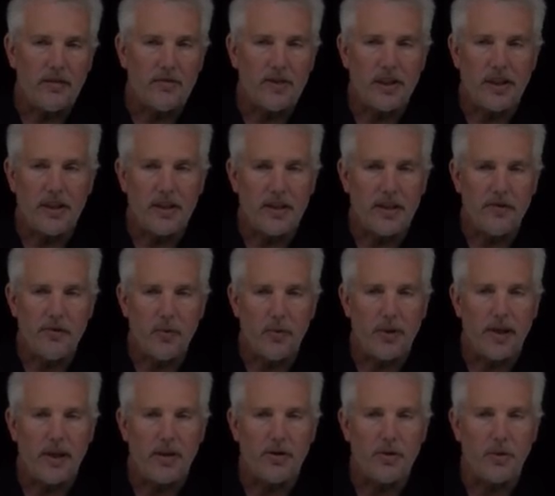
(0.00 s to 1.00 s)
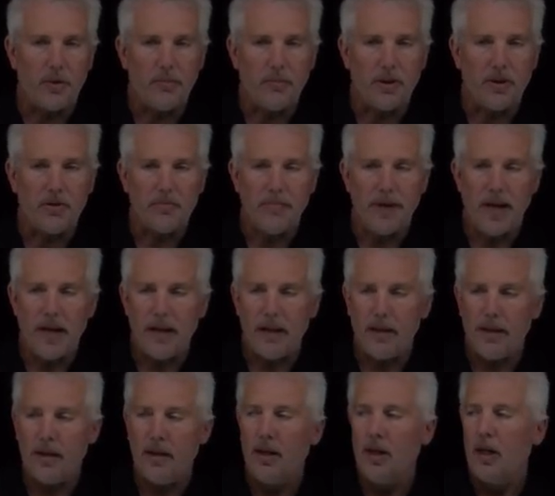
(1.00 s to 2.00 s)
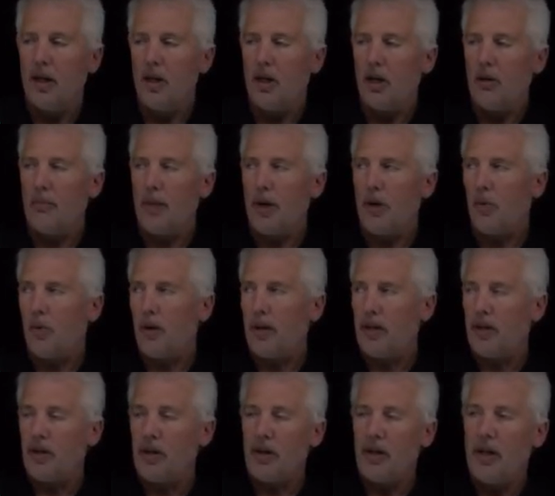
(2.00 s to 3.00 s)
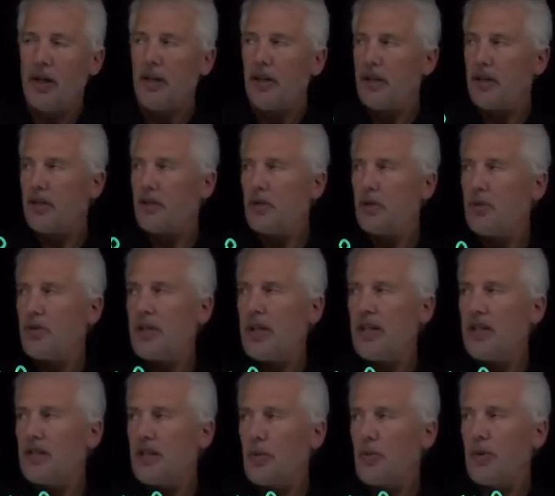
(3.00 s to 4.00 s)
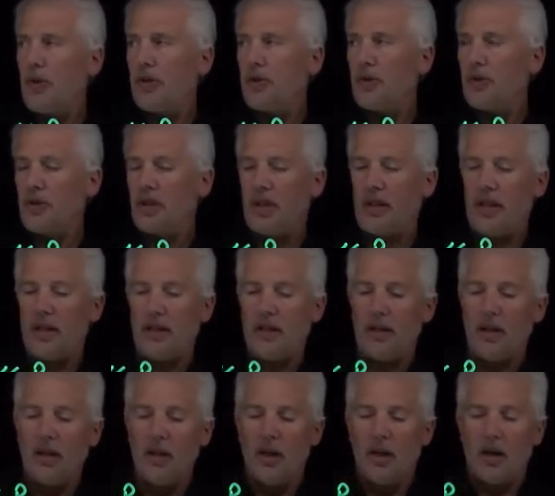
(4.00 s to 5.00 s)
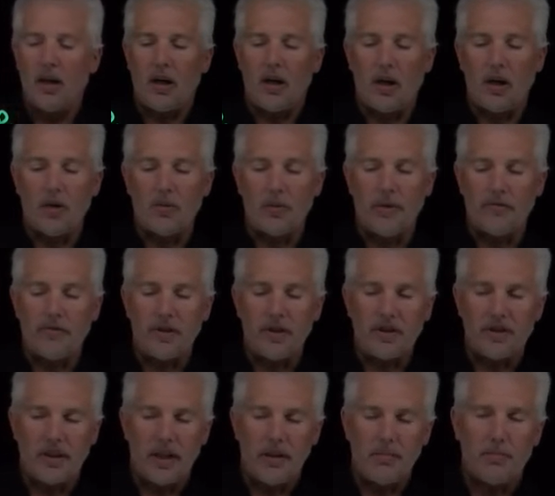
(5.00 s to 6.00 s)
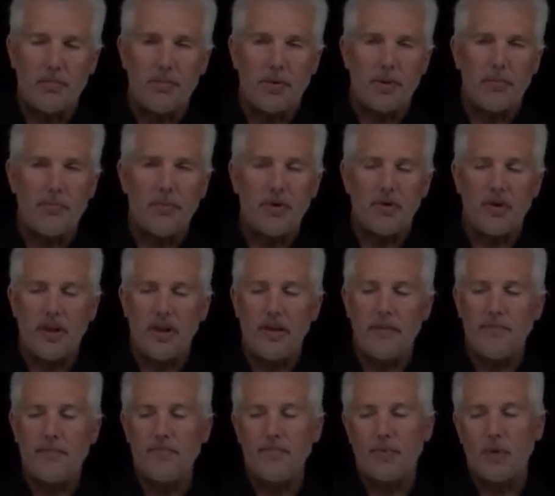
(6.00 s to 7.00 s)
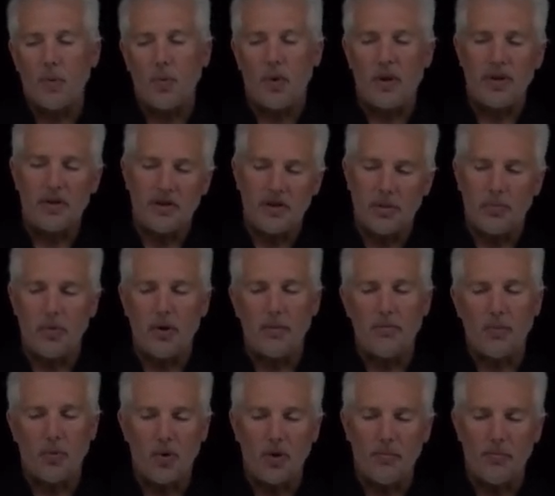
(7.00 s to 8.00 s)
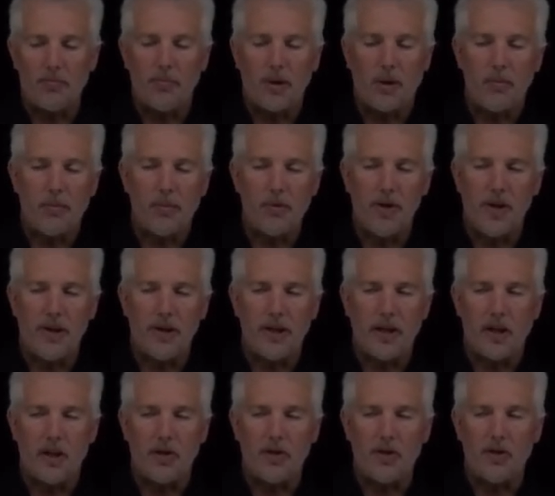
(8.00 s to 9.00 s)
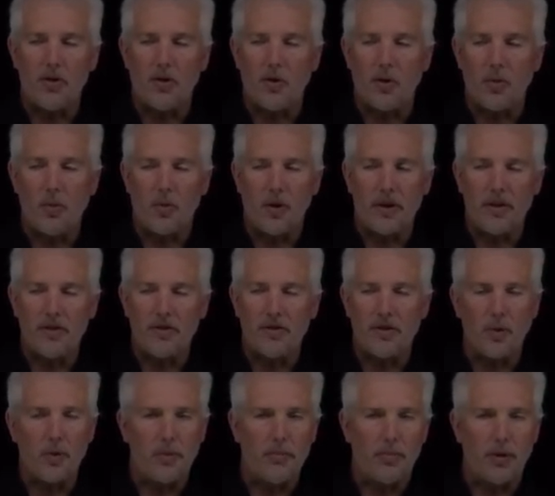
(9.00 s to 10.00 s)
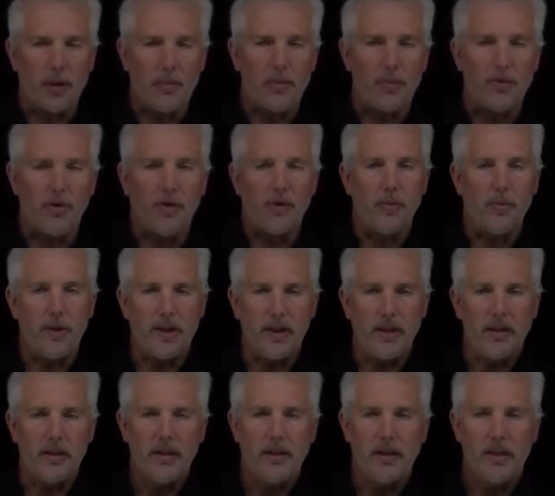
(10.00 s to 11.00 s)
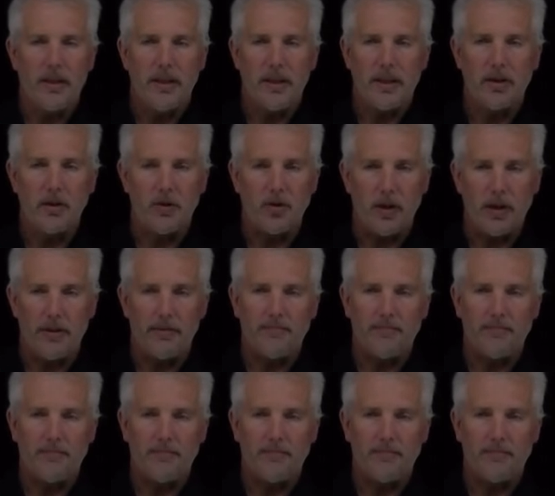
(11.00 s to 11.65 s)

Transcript: sense, even without doing much math, about whether the two states that we're interested in are roughly the same probability, one is somewhat more probable than the other, or one is so improbable that we can ignore it.